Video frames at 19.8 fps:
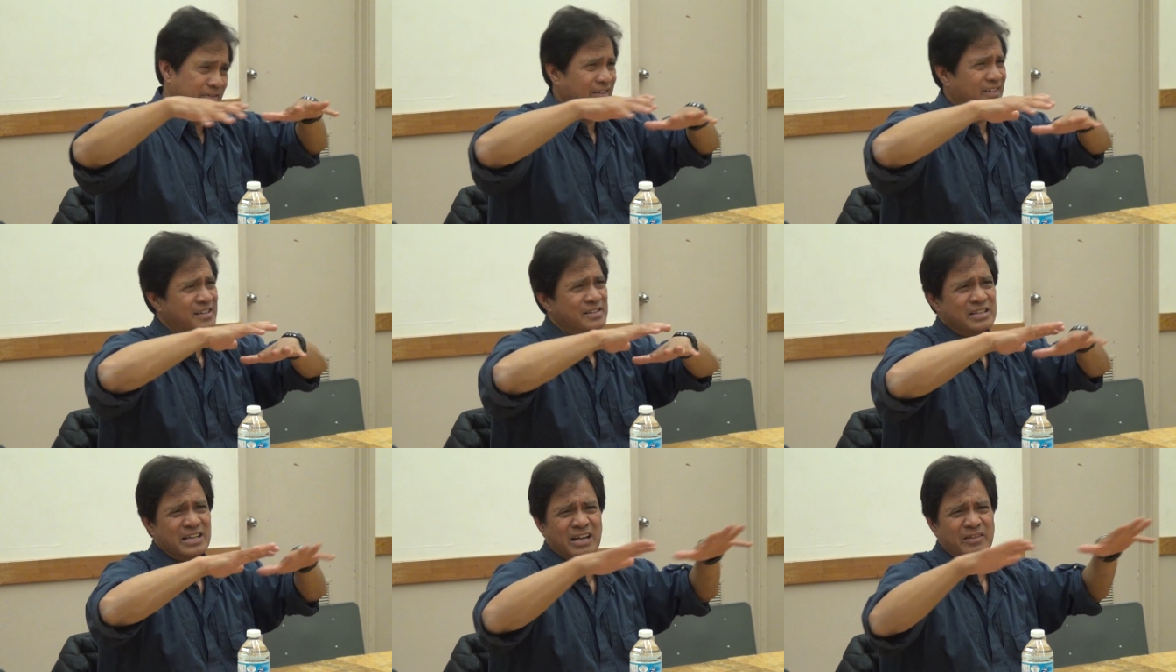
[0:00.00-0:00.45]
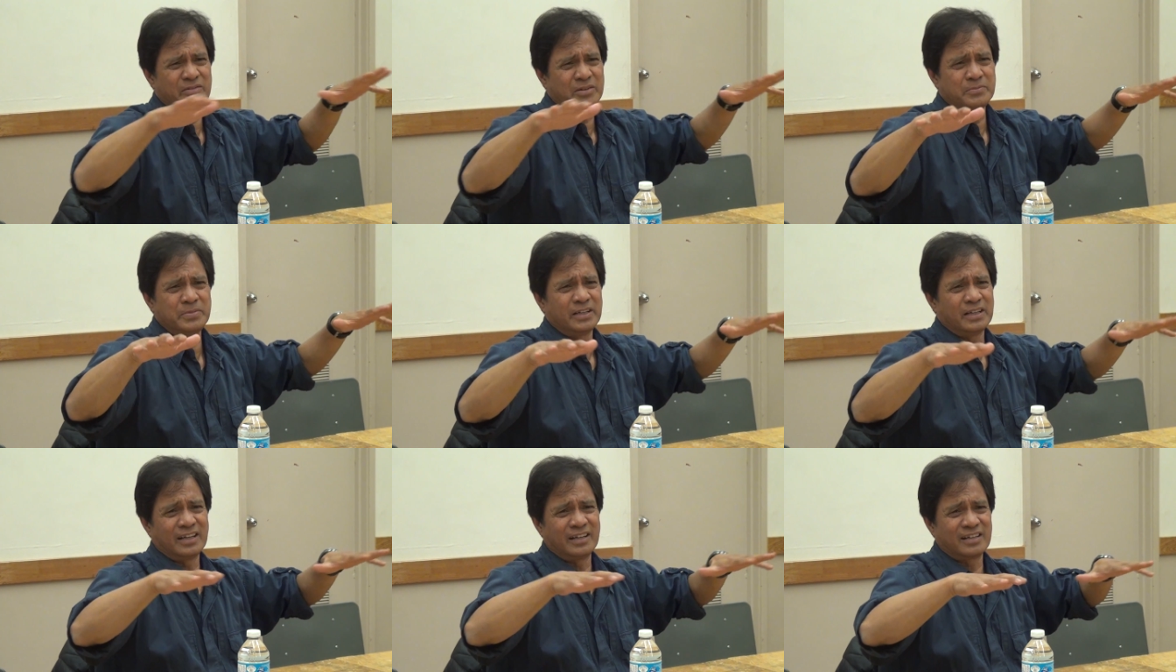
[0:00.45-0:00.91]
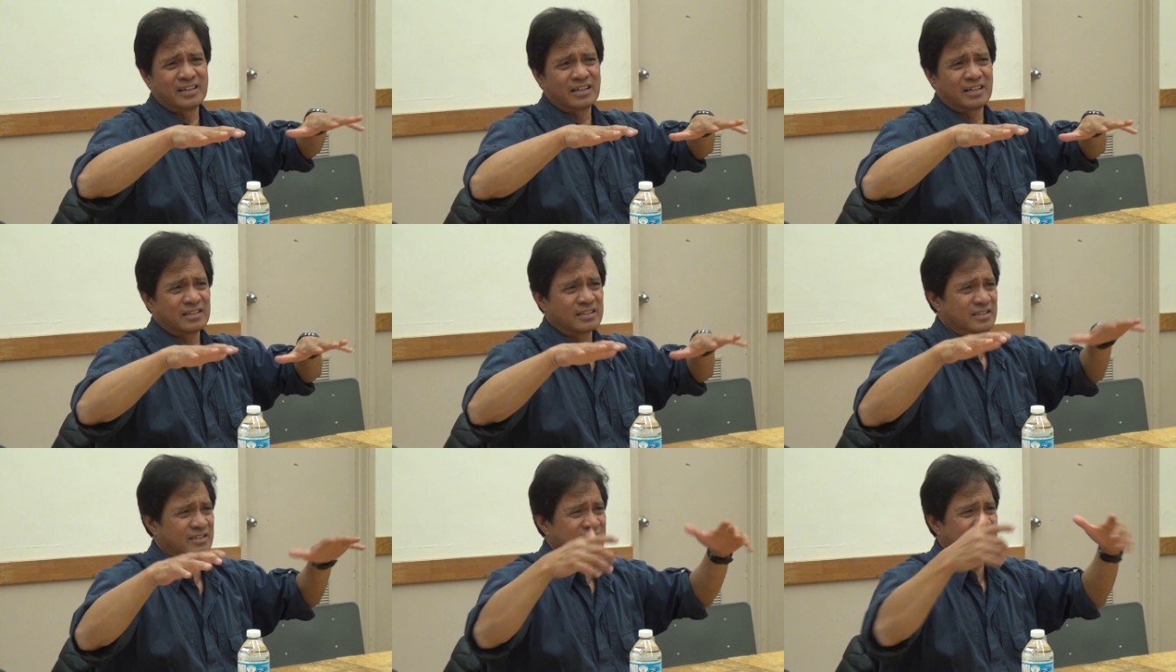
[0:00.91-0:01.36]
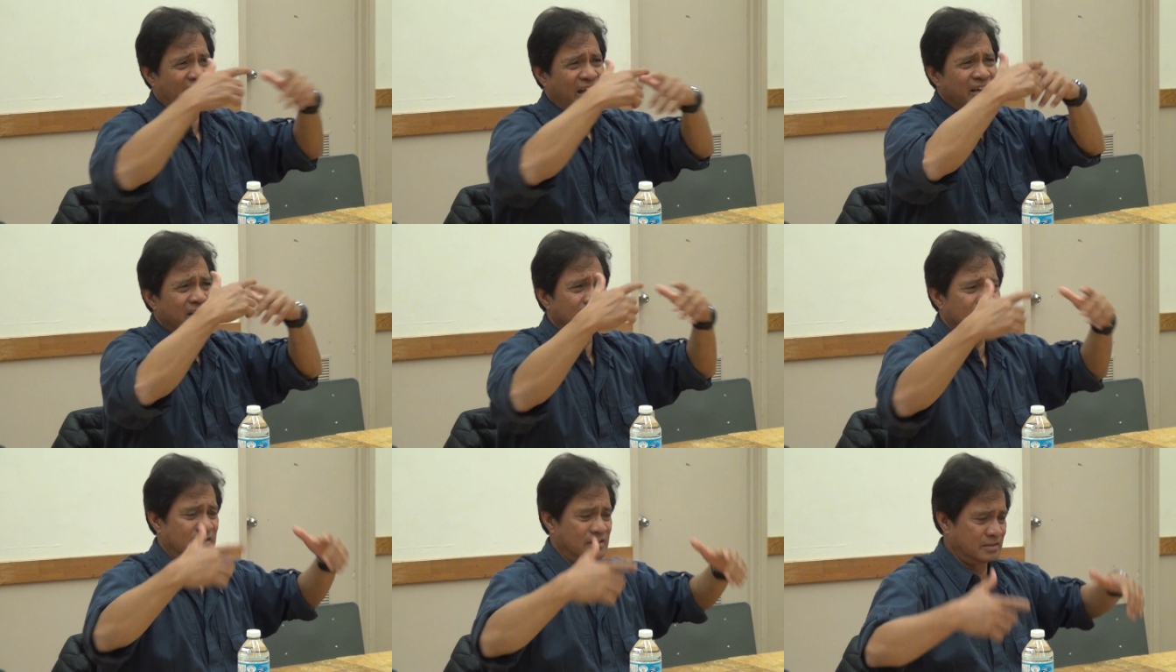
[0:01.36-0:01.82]
There's never been a
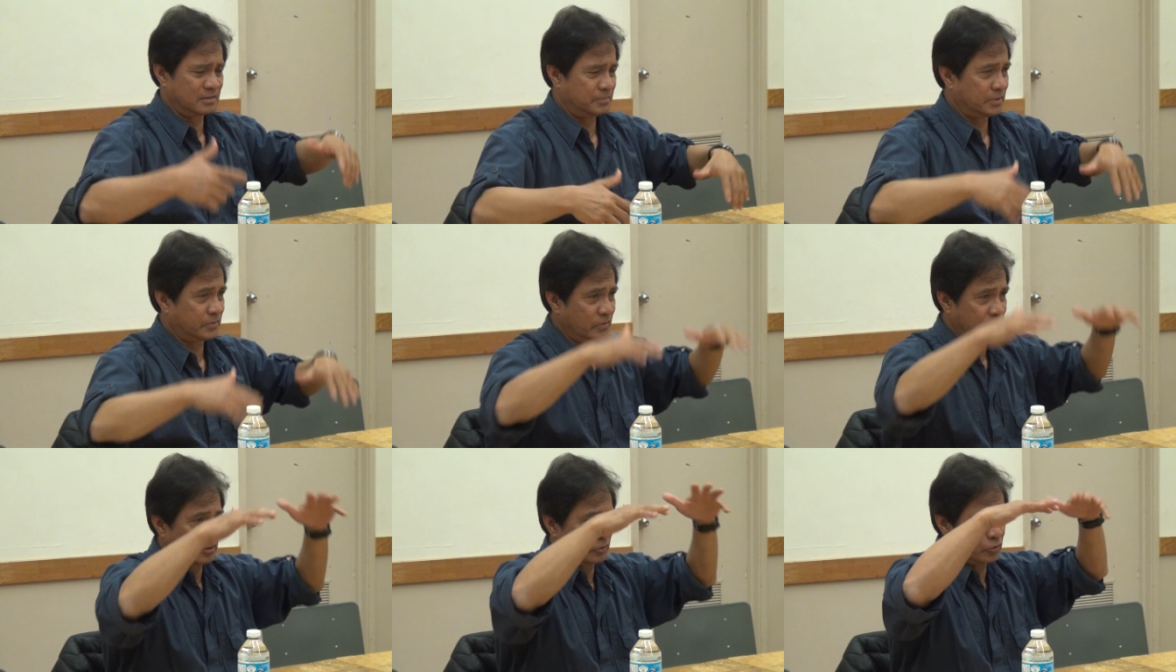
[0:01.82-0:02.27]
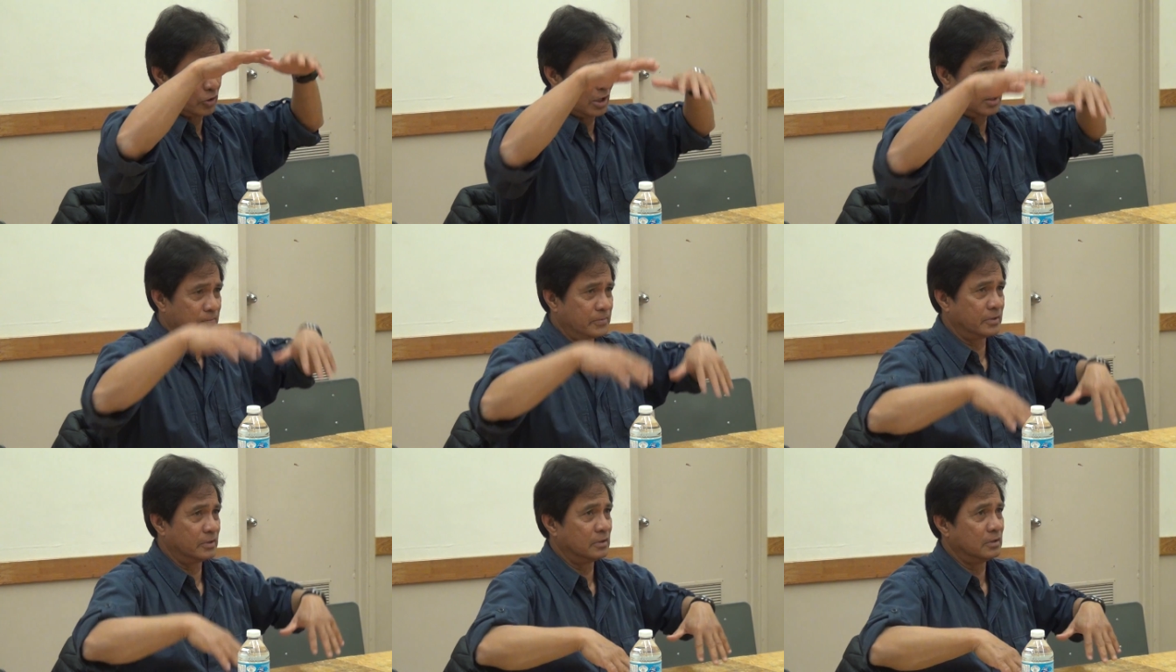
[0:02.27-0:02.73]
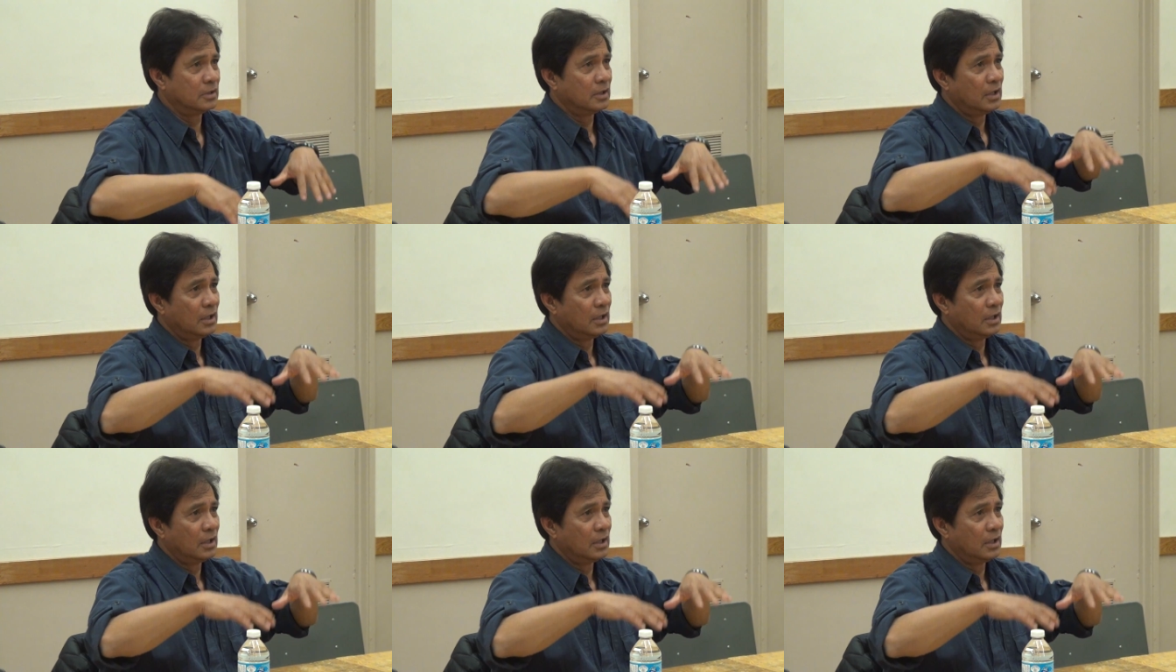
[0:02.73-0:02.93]
dialogue between the top. You know.